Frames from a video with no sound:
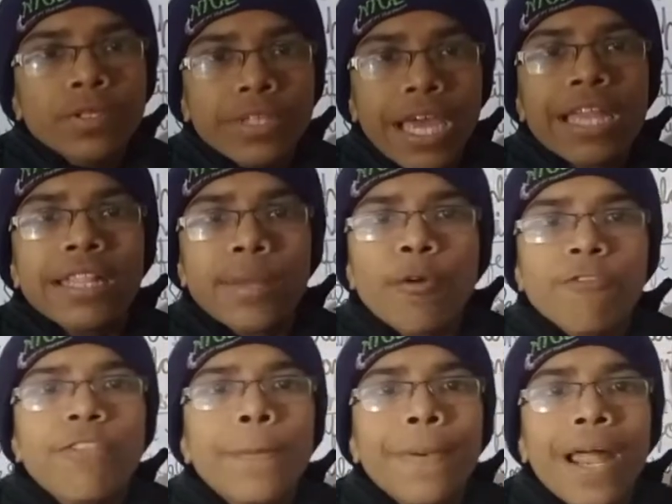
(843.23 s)
There are some
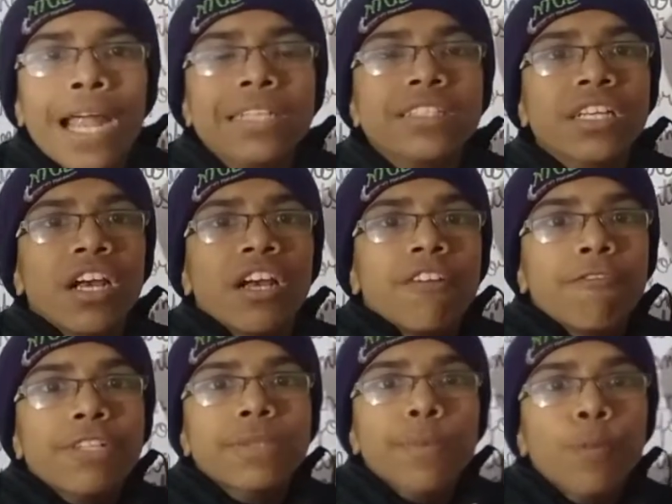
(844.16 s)
of the plants
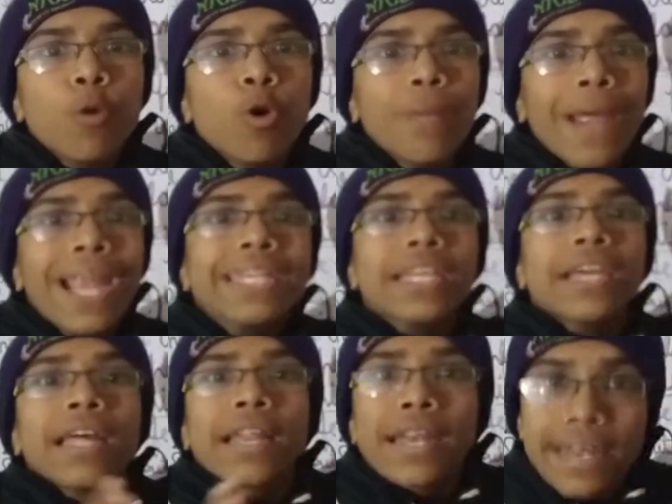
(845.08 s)
which bloom at
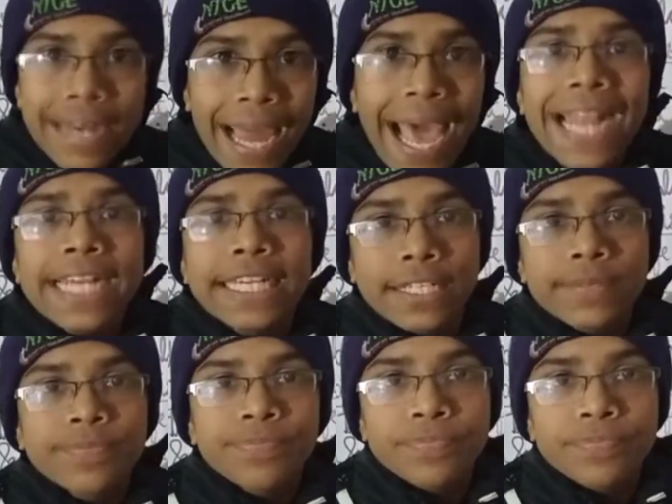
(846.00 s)
night.